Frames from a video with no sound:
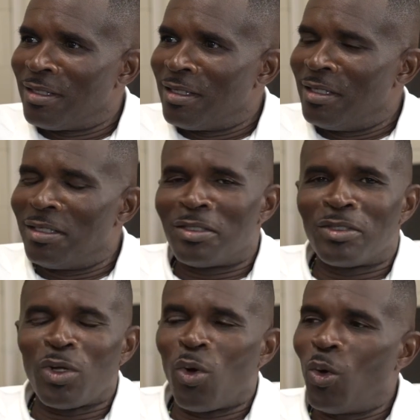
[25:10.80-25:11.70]
It is
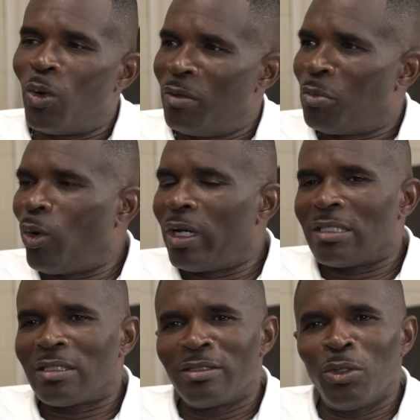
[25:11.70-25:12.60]
so
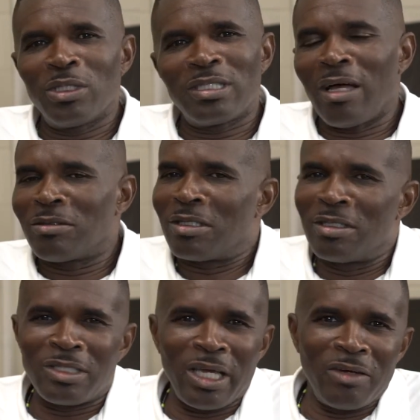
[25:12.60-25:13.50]
important. I know it sounds
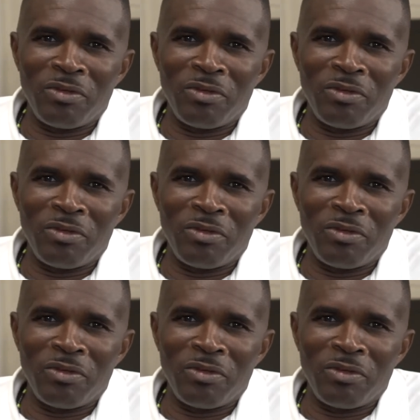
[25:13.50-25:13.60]
cliche,